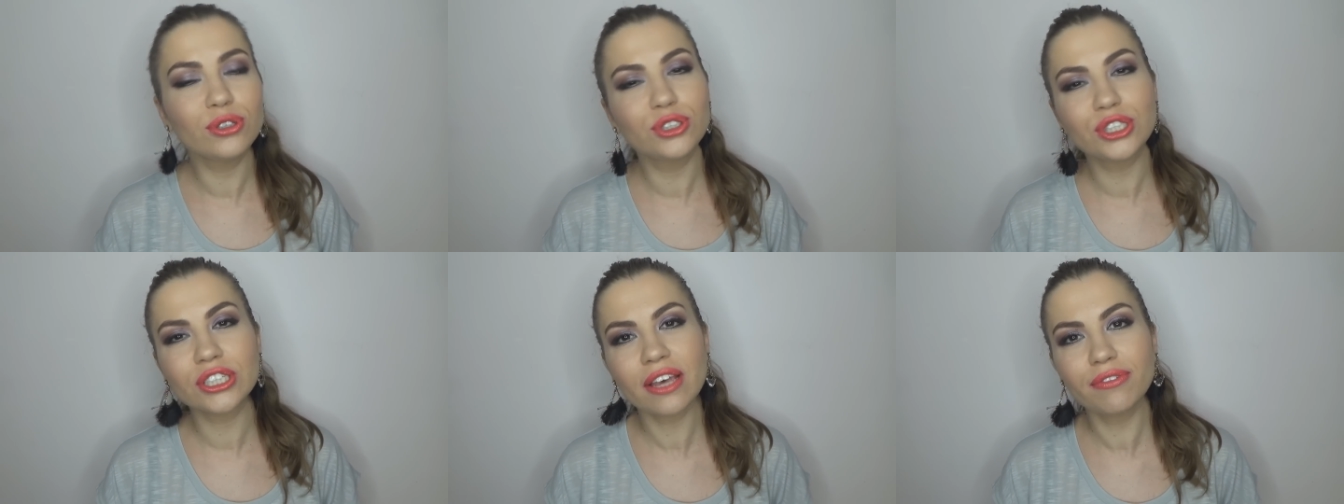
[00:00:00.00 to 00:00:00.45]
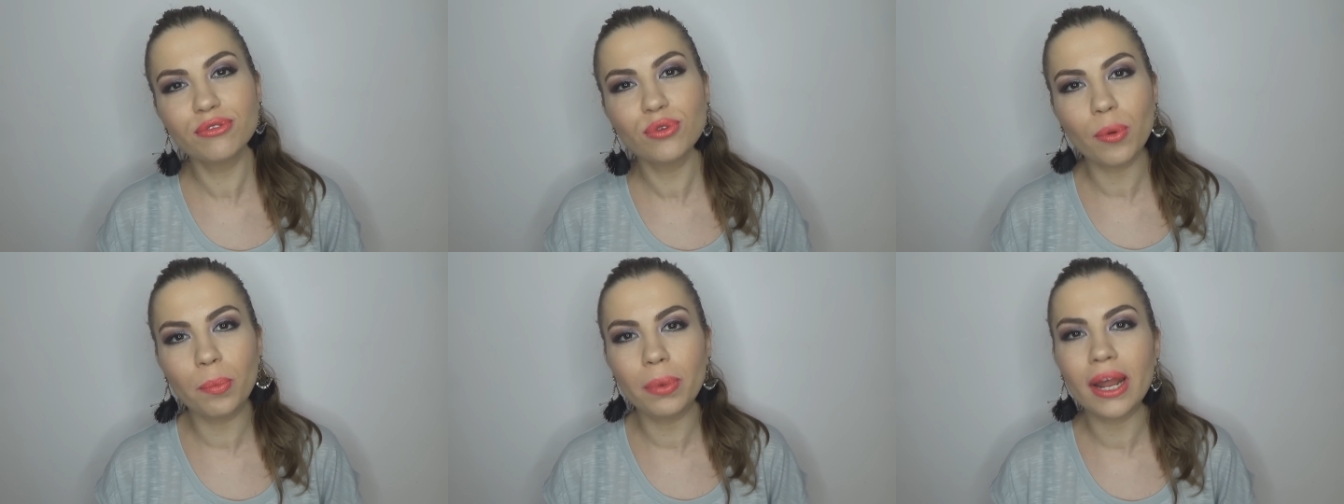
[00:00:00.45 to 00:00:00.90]
You just have
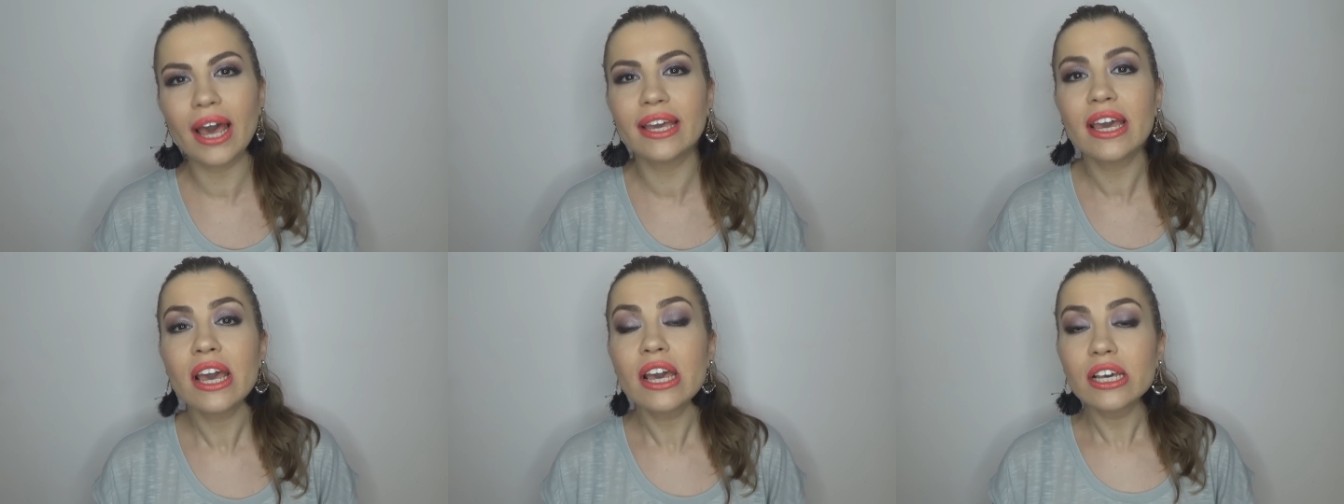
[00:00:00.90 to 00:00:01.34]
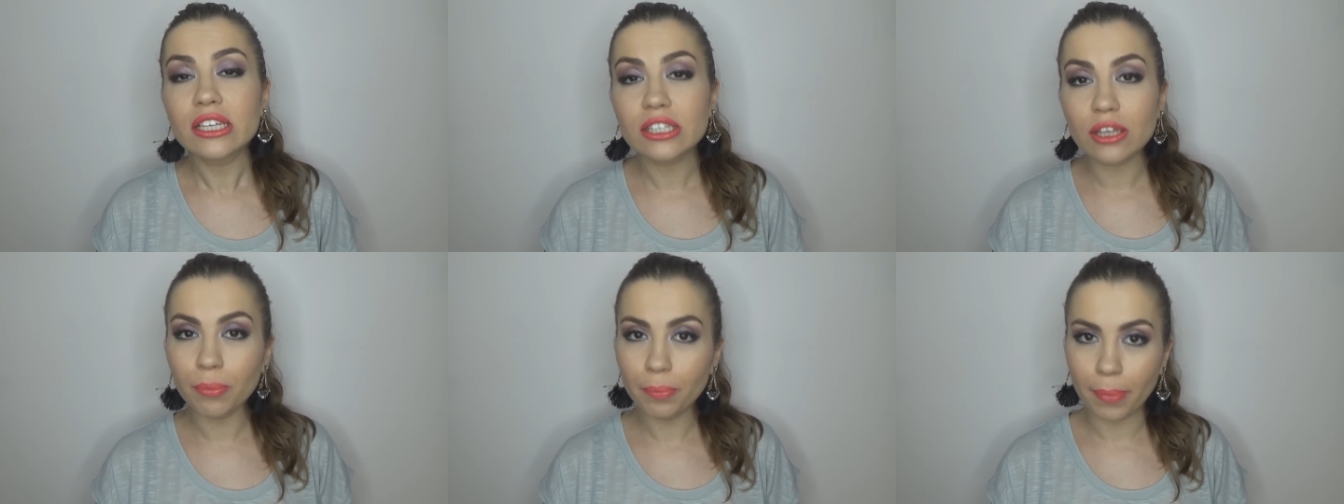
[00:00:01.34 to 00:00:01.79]
to apply
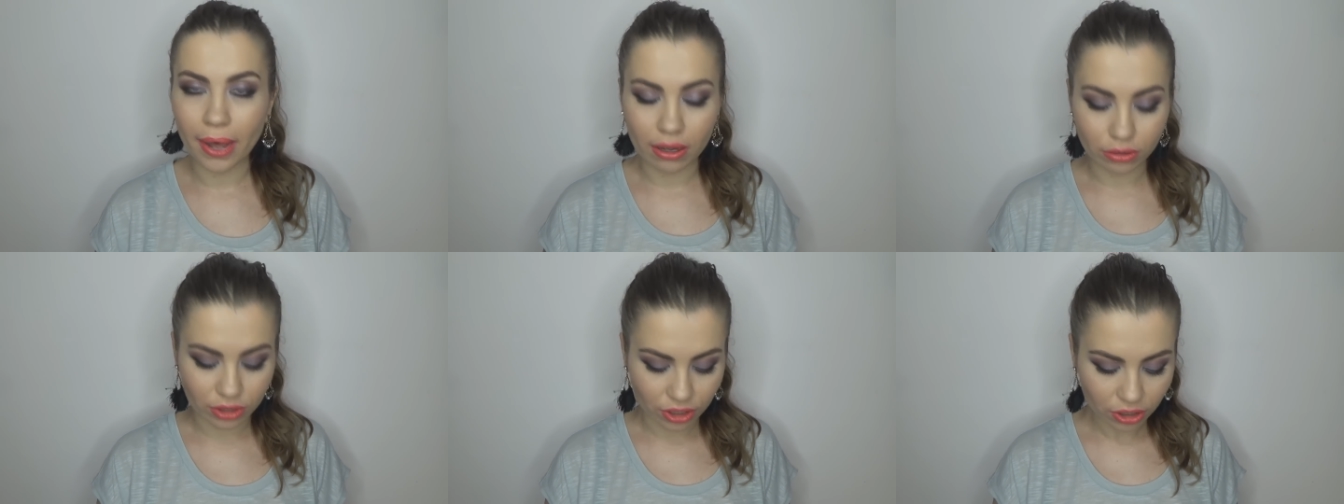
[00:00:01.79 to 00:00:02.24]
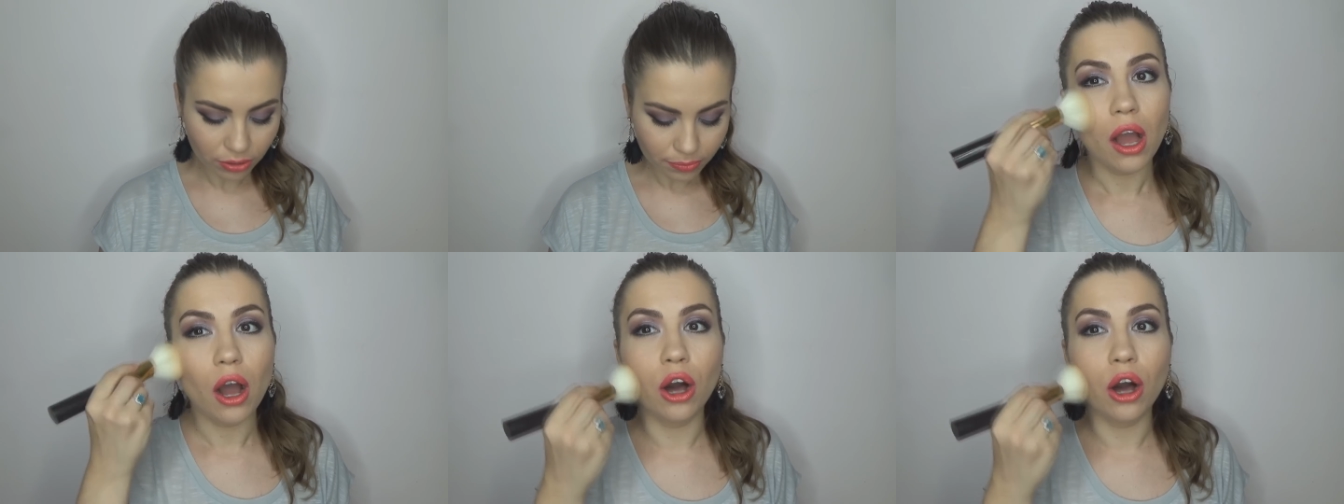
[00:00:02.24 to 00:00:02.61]
some powder